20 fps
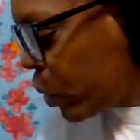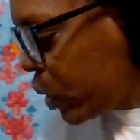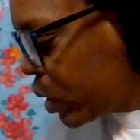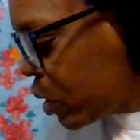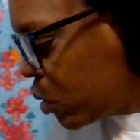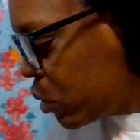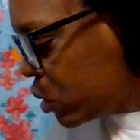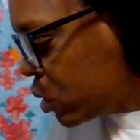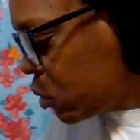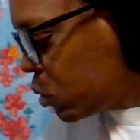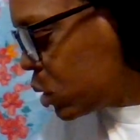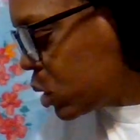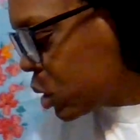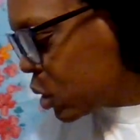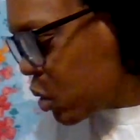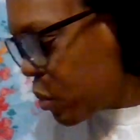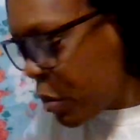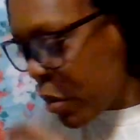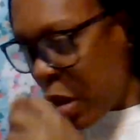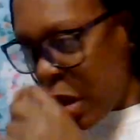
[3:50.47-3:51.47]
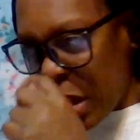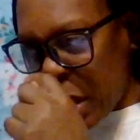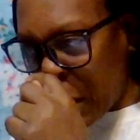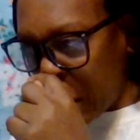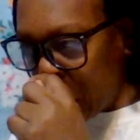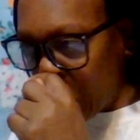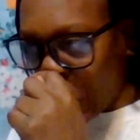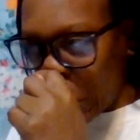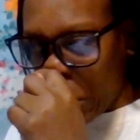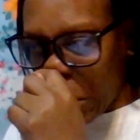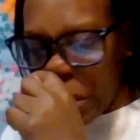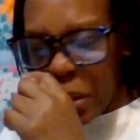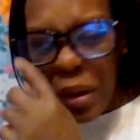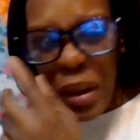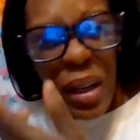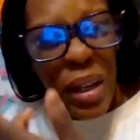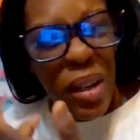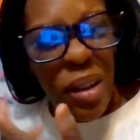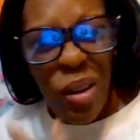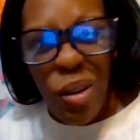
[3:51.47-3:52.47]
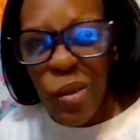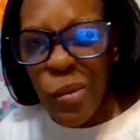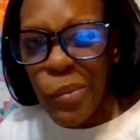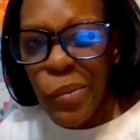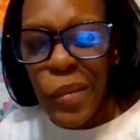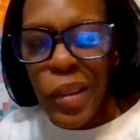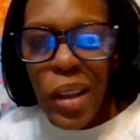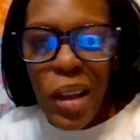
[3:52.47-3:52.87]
we don't do too much or, you know,